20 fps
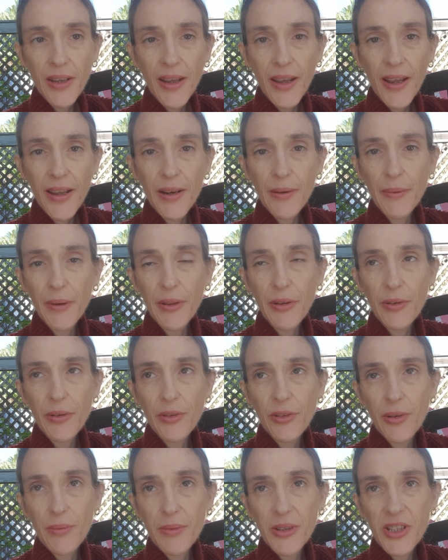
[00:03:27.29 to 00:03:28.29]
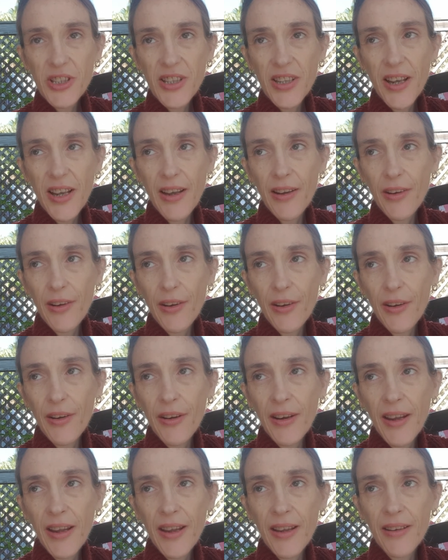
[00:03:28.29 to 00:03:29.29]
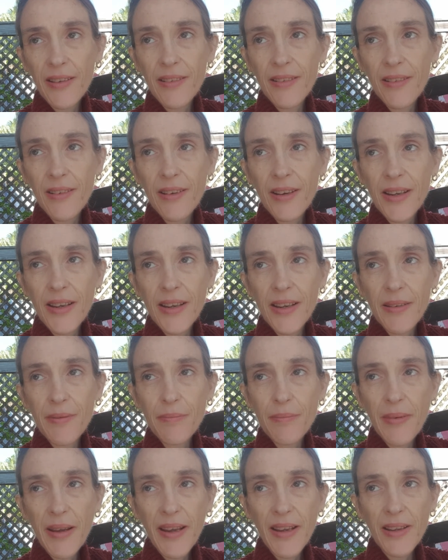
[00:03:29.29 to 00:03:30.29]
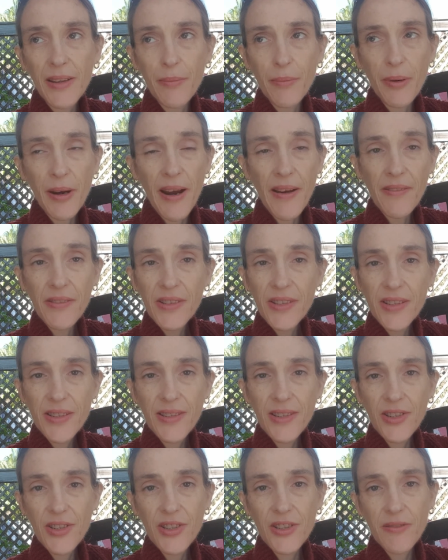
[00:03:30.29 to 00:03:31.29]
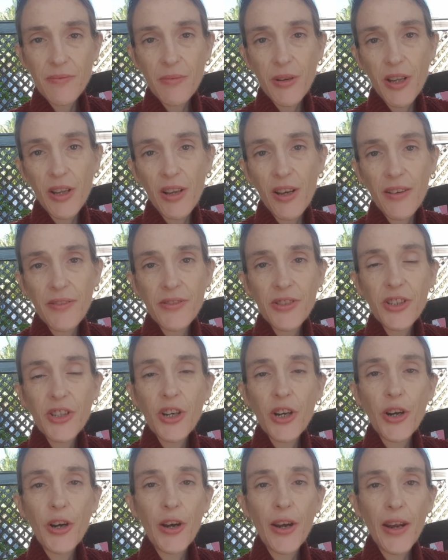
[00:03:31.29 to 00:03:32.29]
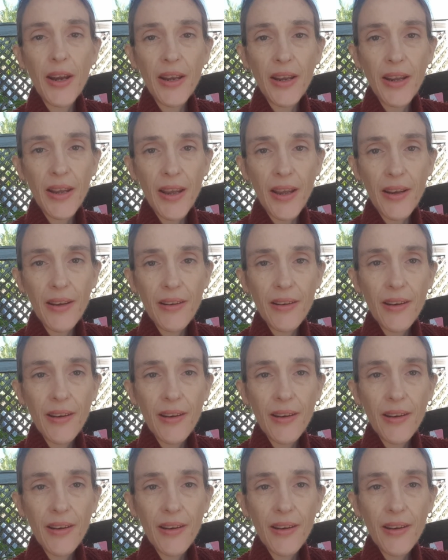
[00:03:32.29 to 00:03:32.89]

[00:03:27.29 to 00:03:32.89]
and I went through so much to get her, and I made the bravest decision of my life to go and get